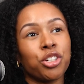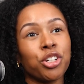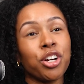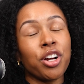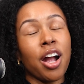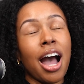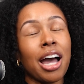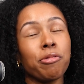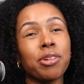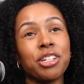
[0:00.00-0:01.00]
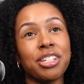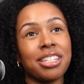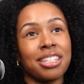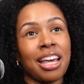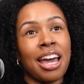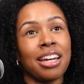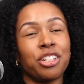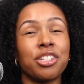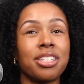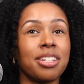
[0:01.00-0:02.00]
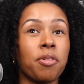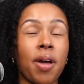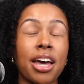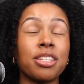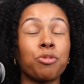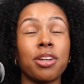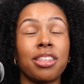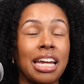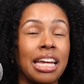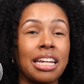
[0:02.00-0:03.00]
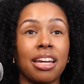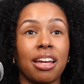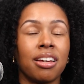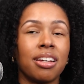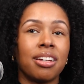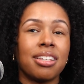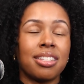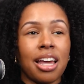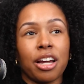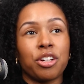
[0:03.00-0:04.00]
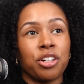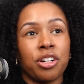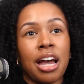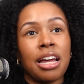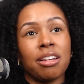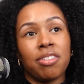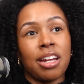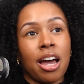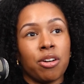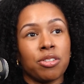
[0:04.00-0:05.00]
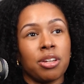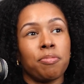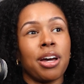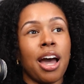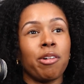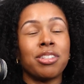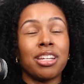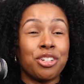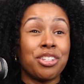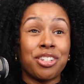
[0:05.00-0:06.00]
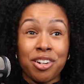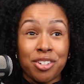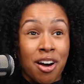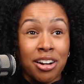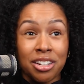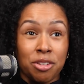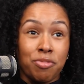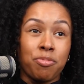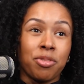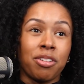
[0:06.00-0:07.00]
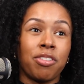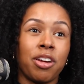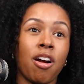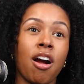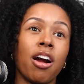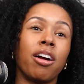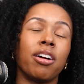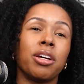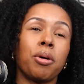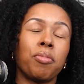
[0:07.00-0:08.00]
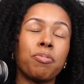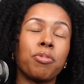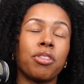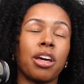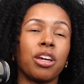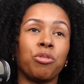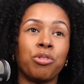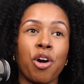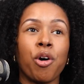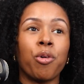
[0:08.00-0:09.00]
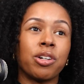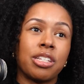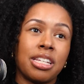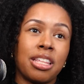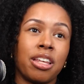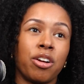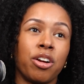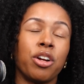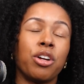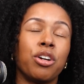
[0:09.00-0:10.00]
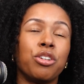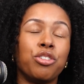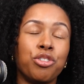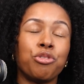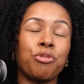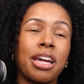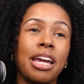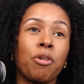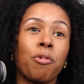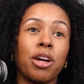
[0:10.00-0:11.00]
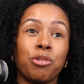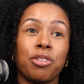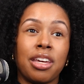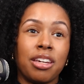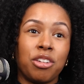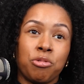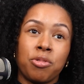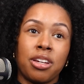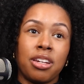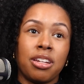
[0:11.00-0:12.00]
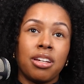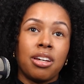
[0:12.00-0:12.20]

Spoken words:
Sure. I would just say, just as with any sector, not even housing, but I would say just start talking to people. If there are people that you know or see that are doing what you think you would